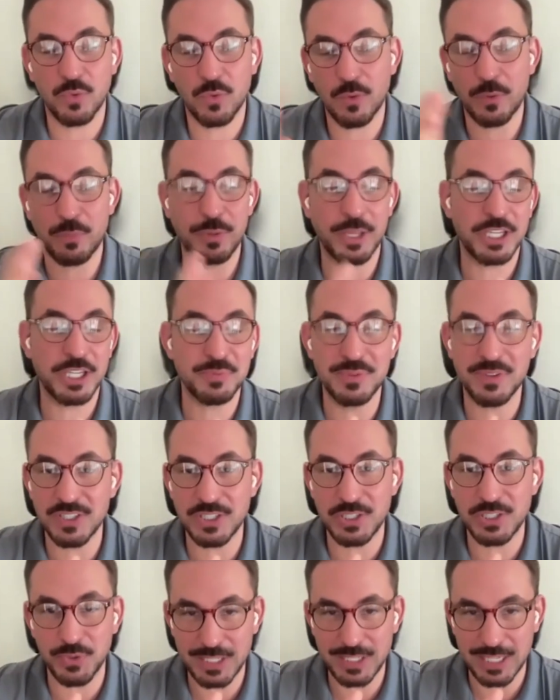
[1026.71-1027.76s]
So a
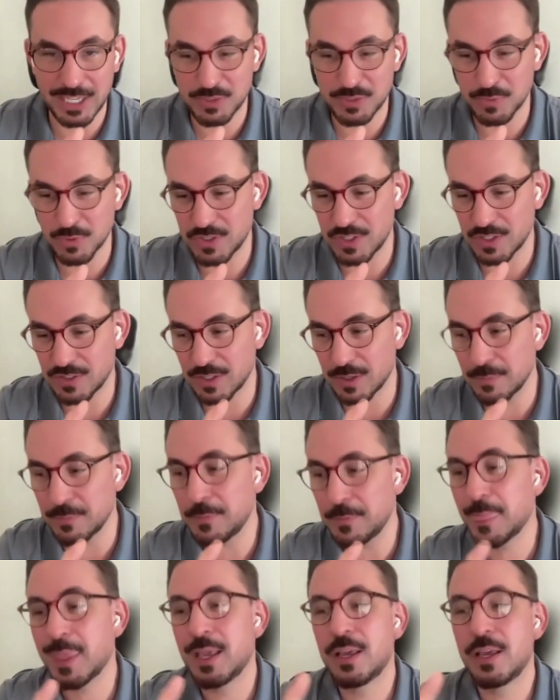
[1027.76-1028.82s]
replacement of the Dewey Decimal
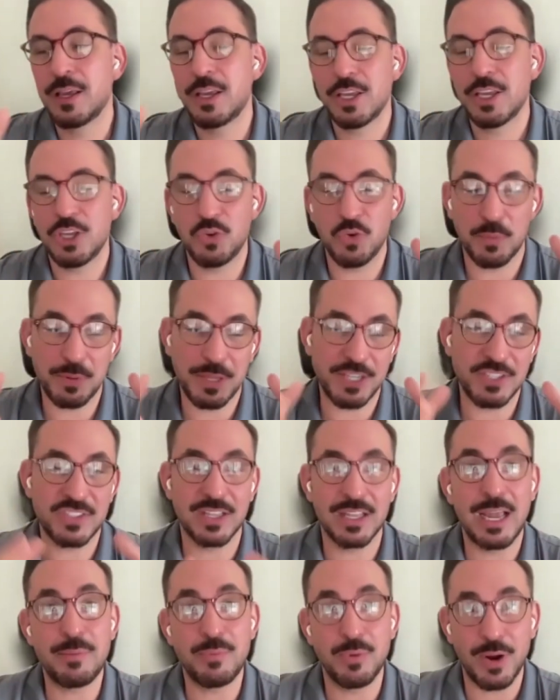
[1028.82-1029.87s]
System, you
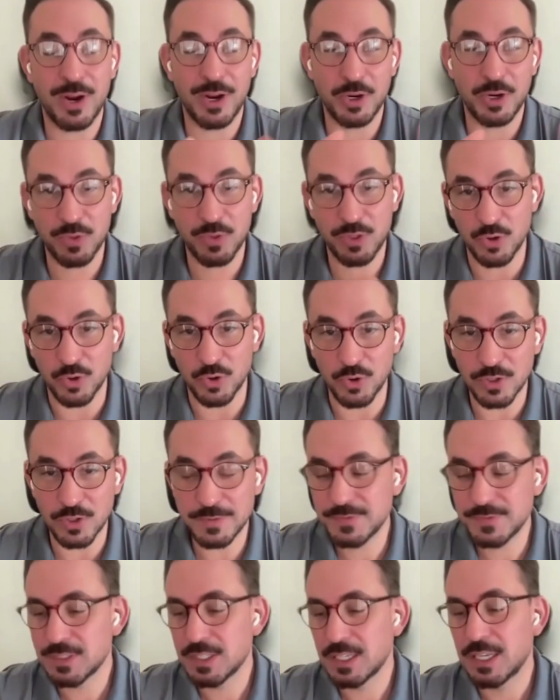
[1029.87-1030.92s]
replace the librarian with
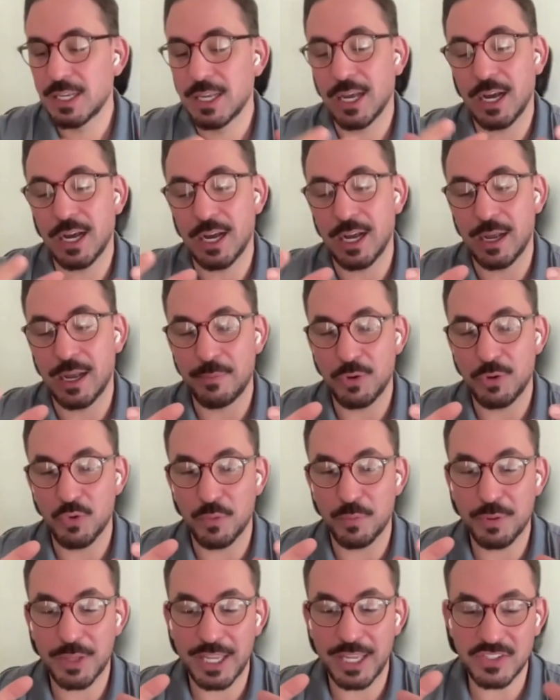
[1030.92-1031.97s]
Google,
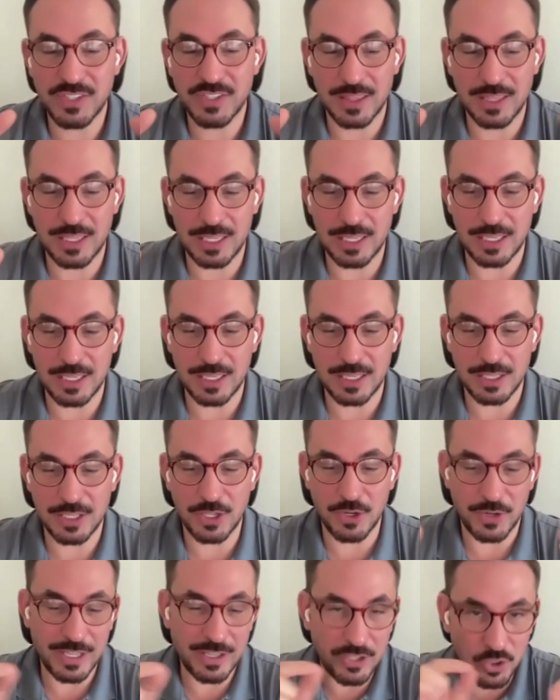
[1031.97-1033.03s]
you replace
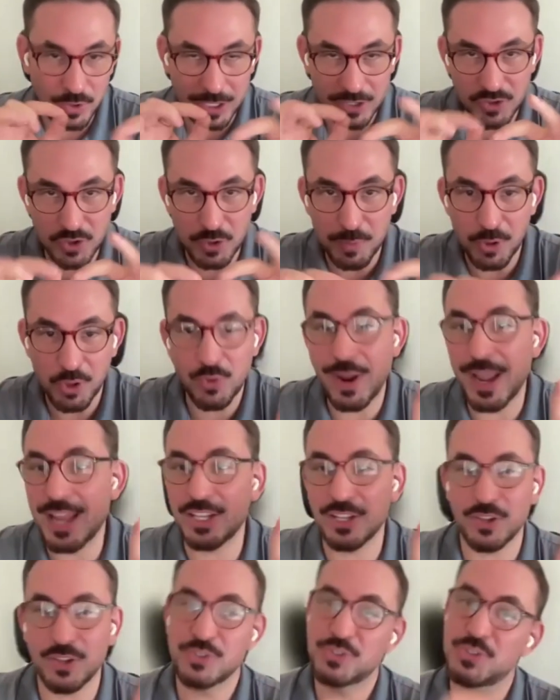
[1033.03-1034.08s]
you get super
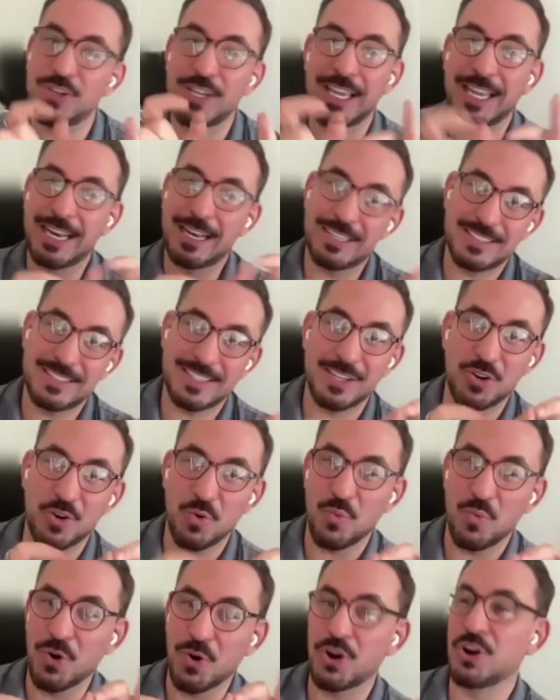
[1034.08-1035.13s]
granular, so you can get a
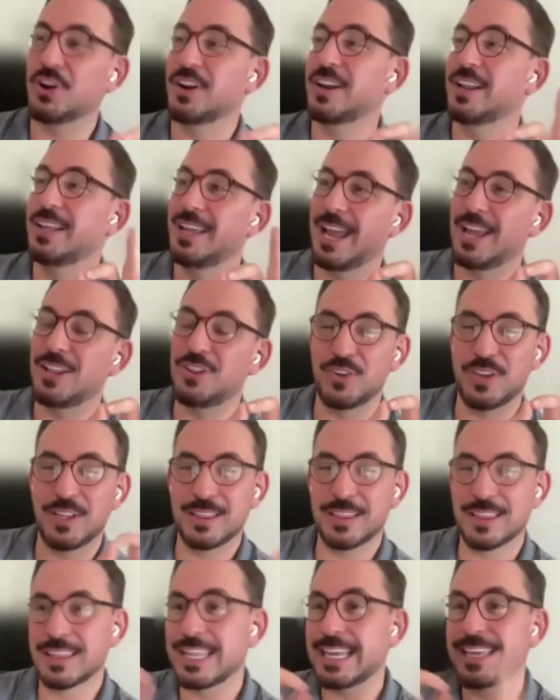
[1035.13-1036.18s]
single word and
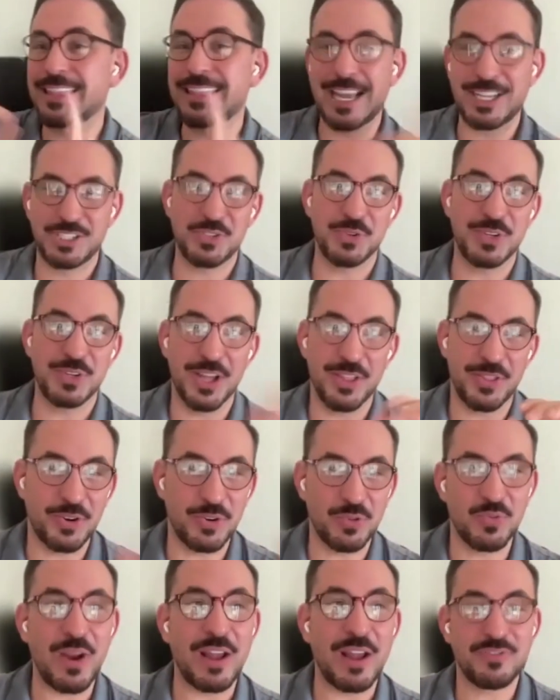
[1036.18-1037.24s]
you can link that to
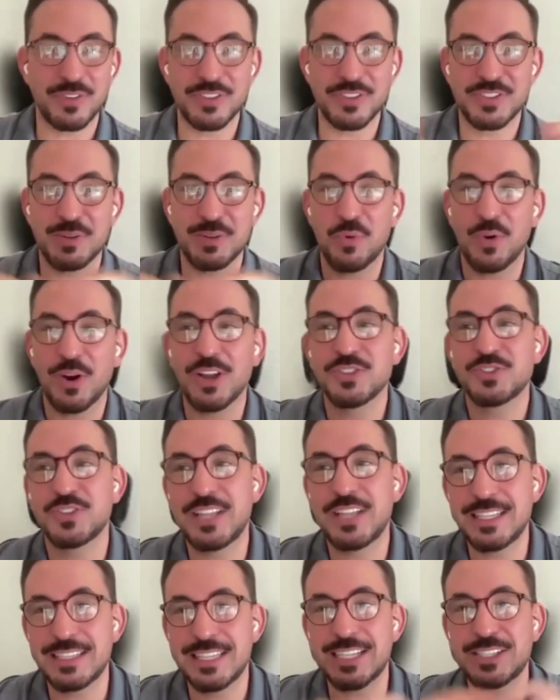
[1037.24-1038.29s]
another reference somewhere
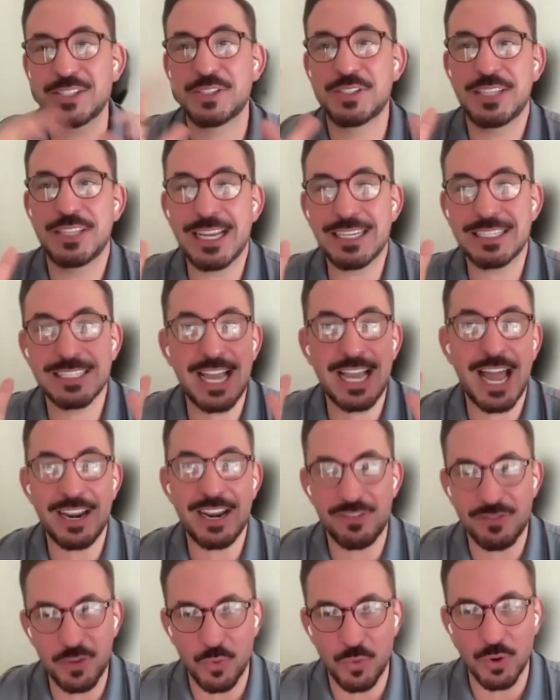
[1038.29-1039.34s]
else. So that's
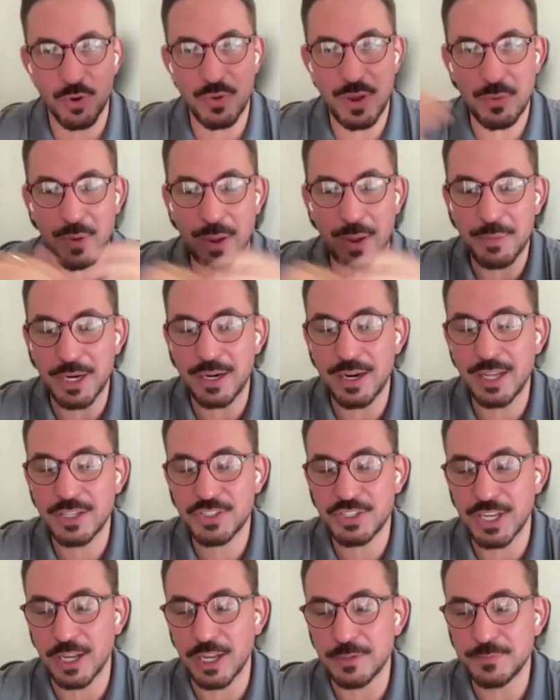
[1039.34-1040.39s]
kind of the World Wide Web in a
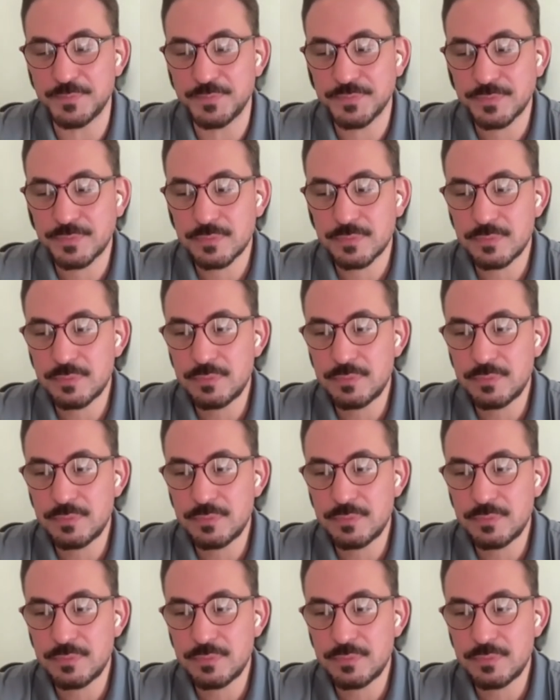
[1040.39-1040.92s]
nutshell.